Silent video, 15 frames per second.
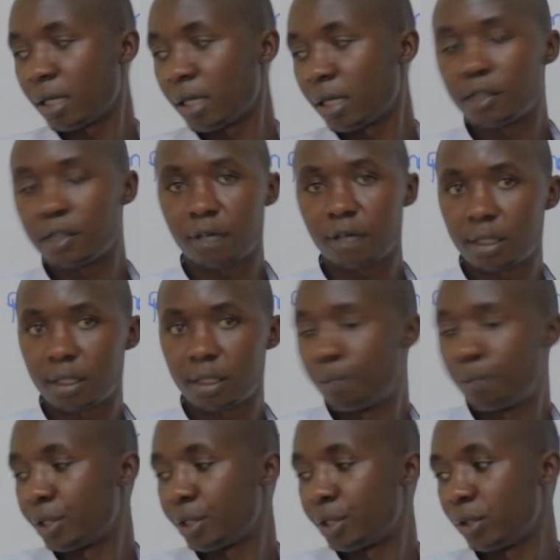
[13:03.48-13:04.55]
that is 1st
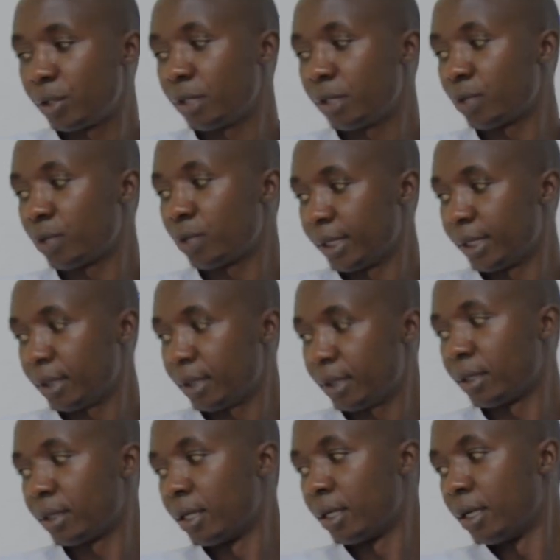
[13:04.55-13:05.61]
April 2020,
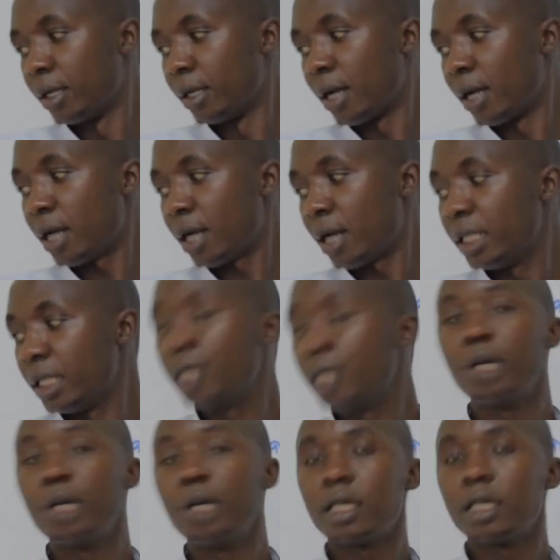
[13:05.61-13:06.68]
an
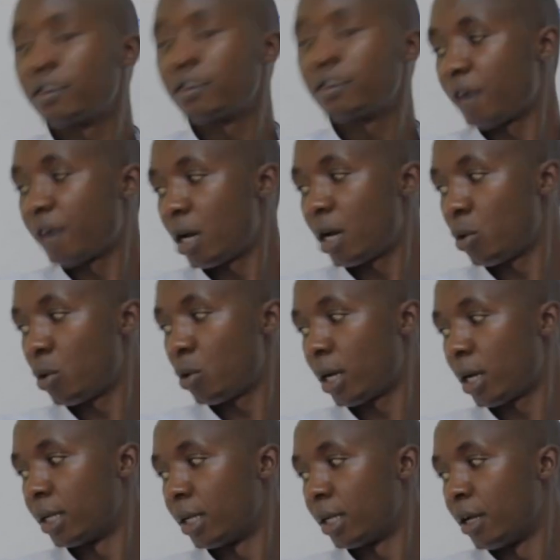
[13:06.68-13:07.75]
independent
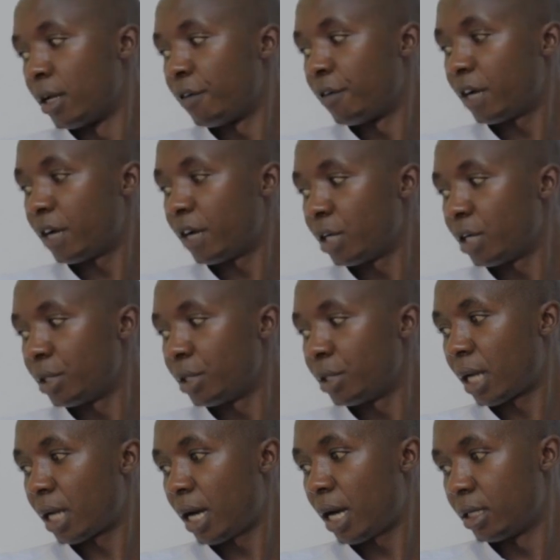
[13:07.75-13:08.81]
valuer valued
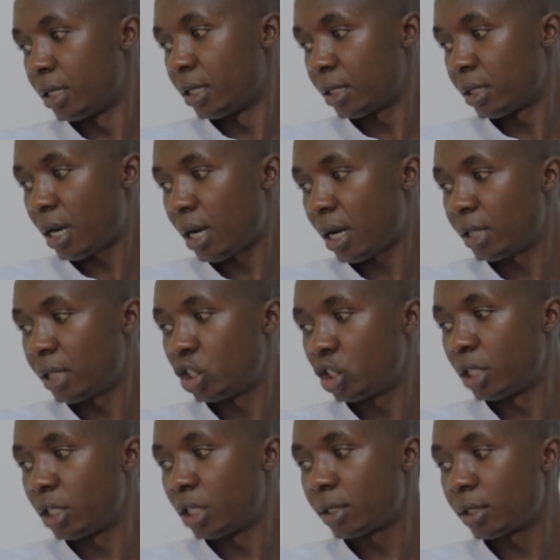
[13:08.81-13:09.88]
the rand at
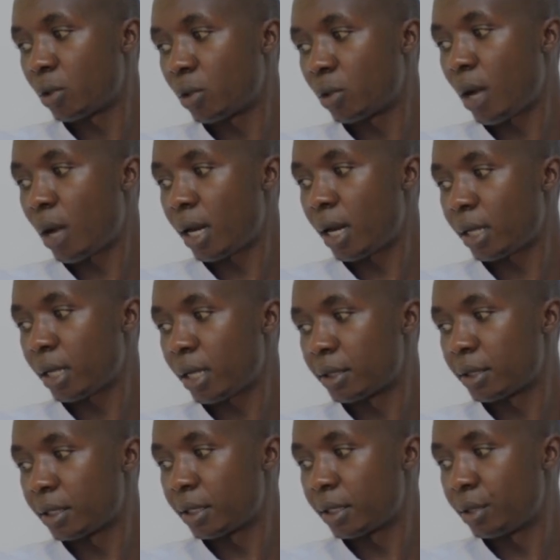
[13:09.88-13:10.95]
shillings
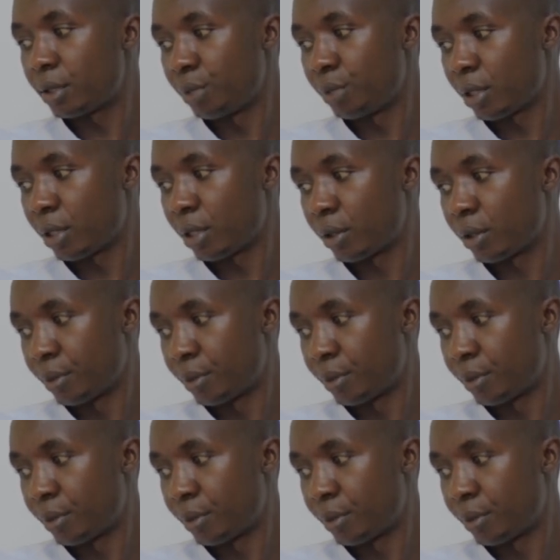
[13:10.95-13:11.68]
160 million.